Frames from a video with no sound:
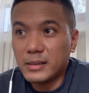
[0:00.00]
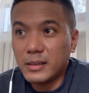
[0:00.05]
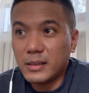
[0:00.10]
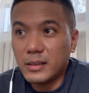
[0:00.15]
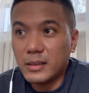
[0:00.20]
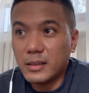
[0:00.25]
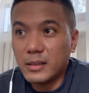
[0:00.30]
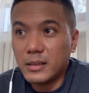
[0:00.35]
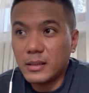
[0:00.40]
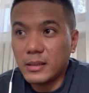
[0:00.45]

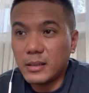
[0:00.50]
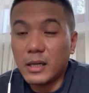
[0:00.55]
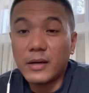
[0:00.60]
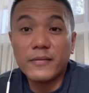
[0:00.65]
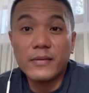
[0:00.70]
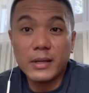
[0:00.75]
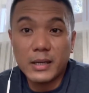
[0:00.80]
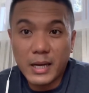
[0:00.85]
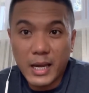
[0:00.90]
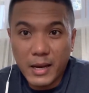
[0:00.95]
of
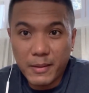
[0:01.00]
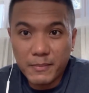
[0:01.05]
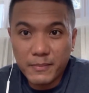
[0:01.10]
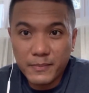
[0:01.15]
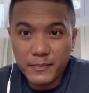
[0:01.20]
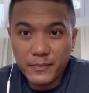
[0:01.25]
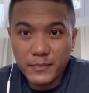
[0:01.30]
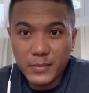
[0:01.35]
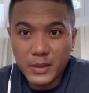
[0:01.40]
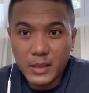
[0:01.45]
the name.
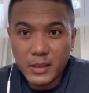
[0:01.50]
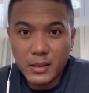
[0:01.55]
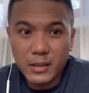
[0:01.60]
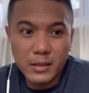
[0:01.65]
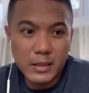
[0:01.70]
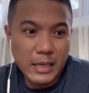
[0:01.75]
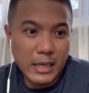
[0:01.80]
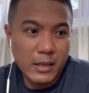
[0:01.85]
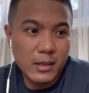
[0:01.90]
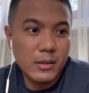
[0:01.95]

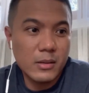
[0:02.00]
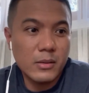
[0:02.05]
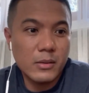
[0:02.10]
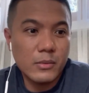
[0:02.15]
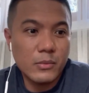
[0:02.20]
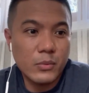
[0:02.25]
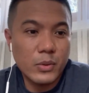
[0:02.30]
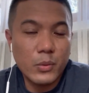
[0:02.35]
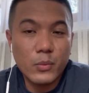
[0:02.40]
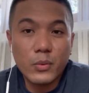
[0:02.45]
Like
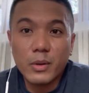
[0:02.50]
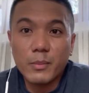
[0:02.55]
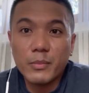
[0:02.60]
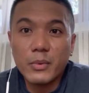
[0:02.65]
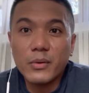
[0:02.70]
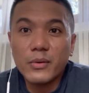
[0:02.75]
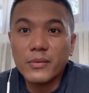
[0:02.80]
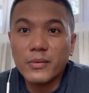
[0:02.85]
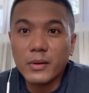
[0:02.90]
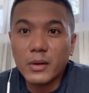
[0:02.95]
we were
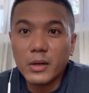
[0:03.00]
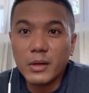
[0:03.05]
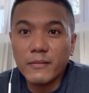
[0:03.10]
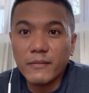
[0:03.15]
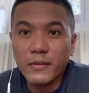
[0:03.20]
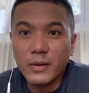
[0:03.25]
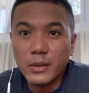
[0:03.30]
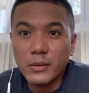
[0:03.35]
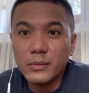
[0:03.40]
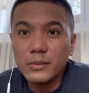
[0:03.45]
both
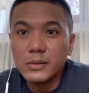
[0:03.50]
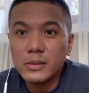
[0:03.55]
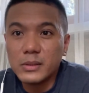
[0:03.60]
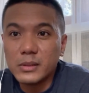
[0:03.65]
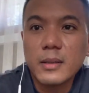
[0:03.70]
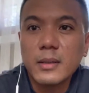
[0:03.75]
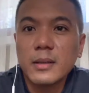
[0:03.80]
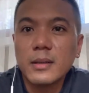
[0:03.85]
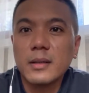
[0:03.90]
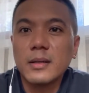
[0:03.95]

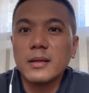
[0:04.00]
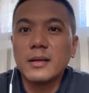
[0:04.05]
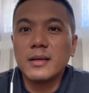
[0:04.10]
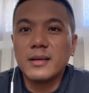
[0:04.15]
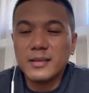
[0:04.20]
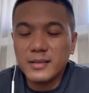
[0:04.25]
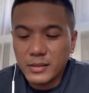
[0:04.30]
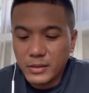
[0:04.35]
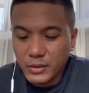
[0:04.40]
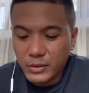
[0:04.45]
confused.
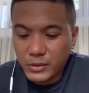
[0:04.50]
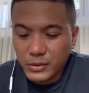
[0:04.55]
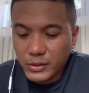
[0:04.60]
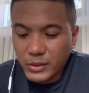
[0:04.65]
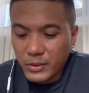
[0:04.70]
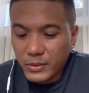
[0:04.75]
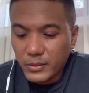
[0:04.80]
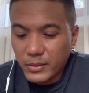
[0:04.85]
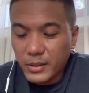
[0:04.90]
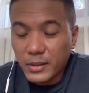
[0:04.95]

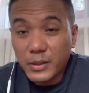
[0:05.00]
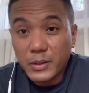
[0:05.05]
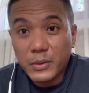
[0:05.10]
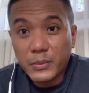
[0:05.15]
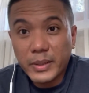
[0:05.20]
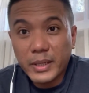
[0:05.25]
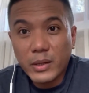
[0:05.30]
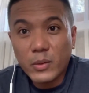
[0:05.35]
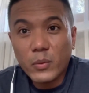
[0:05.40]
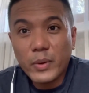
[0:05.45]
So
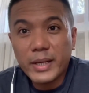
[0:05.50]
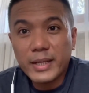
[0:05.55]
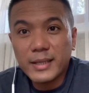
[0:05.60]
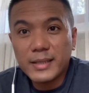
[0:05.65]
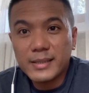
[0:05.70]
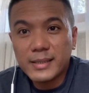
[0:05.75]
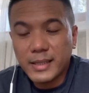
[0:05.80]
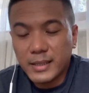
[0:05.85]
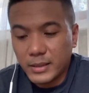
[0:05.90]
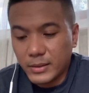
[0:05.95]
when I went
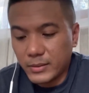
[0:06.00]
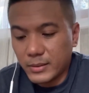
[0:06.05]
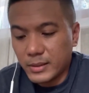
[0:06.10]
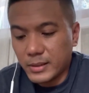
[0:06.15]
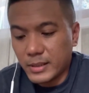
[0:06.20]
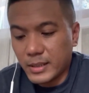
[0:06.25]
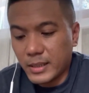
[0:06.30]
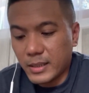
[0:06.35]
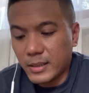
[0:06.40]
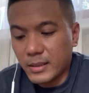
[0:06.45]
inside the
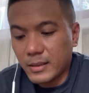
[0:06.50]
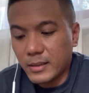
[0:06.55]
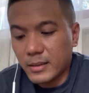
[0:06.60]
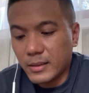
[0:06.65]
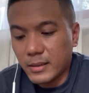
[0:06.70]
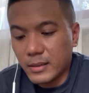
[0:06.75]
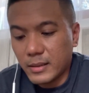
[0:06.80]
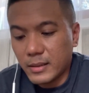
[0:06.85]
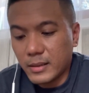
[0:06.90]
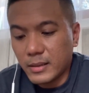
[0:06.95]

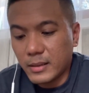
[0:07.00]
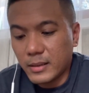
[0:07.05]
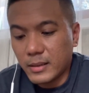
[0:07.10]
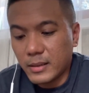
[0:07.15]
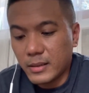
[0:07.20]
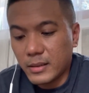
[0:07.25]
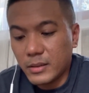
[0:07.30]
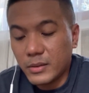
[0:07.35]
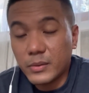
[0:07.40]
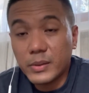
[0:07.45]
hotel,
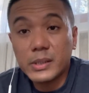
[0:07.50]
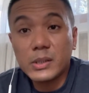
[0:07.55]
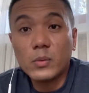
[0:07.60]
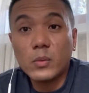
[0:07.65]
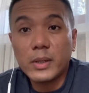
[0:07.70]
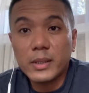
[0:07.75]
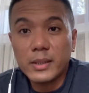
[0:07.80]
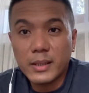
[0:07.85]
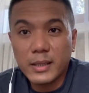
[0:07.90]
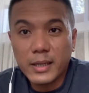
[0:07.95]
there was
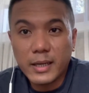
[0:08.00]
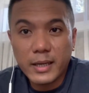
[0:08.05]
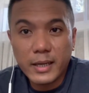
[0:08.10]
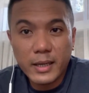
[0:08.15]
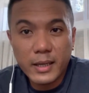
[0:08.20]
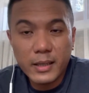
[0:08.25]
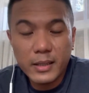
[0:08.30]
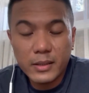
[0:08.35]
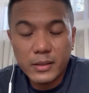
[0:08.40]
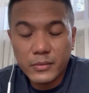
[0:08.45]
one
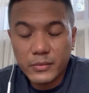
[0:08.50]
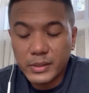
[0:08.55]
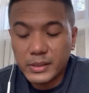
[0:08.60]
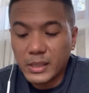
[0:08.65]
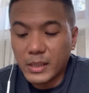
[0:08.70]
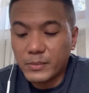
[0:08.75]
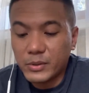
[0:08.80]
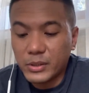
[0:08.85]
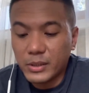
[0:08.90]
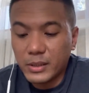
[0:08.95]
guy, the
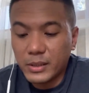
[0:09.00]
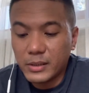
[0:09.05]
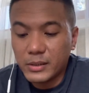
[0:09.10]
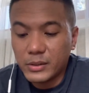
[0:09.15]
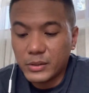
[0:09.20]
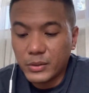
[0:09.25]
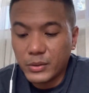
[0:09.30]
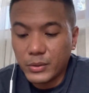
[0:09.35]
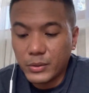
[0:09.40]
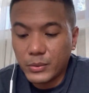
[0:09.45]

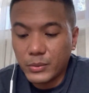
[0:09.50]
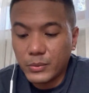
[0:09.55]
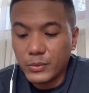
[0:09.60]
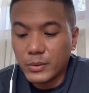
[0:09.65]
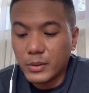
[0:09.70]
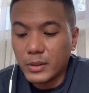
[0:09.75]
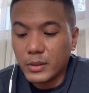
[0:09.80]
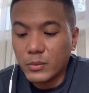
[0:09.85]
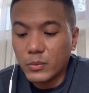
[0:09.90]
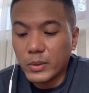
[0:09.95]
receptionist, who
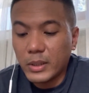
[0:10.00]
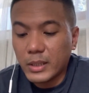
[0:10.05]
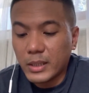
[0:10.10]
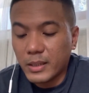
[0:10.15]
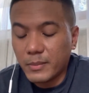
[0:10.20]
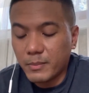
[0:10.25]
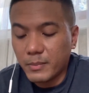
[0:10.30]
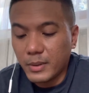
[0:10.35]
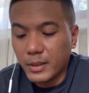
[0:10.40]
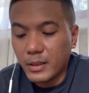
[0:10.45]

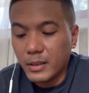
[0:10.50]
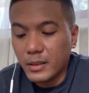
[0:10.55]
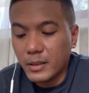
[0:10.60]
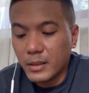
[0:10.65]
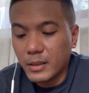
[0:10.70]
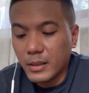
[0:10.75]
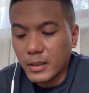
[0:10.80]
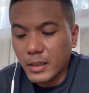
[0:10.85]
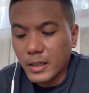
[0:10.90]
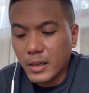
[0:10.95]
welcomed me.
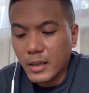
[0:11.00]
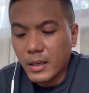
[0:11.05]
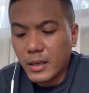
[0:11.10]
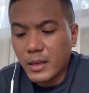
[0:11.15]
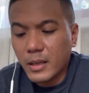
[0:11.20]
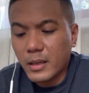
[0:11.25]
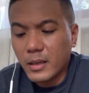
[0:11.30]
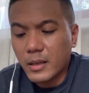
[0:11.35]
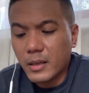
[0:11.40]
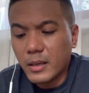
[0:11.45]

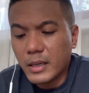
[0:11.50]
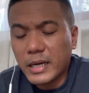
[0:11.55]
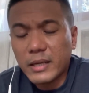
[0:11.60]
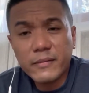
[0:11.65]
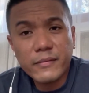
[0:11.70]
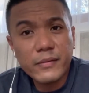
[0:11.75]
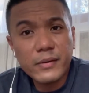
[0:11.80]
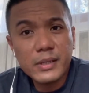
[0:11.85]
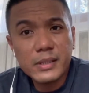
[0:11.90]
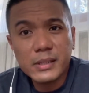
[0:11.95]
At
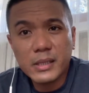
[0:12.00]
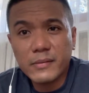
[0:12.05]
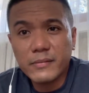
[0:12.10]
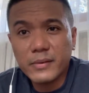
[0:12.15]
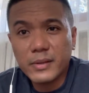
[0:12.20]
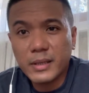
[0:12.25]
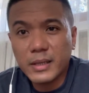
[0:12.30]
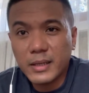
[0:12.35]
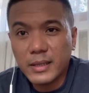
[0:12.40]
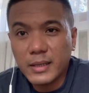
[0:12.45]
first,
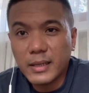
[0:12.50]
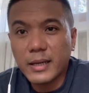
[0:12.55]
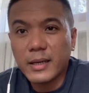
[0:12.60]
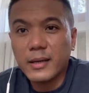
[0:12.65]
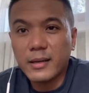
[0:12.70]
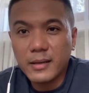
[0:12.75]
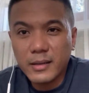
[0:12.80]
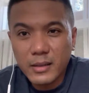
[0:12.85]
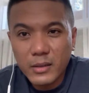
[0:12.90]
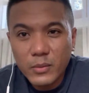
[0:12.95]
everything like
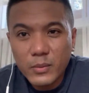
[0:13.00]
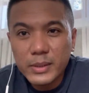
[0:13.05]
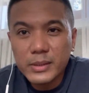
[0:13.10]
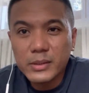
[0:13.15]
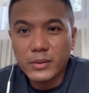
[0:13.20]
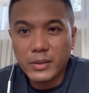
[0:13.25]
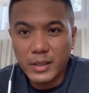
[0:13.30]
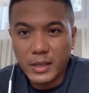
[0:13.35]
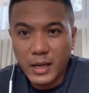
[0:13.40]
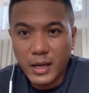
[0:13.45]
was
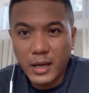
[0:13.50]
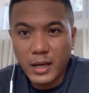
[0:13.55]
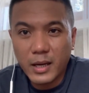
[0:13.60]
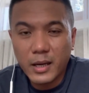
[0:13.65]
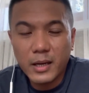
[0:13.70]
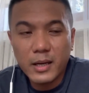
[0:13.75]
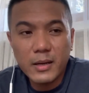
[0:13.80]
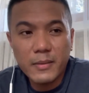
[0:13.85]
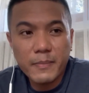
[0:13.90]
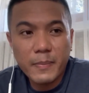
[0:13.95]
okay,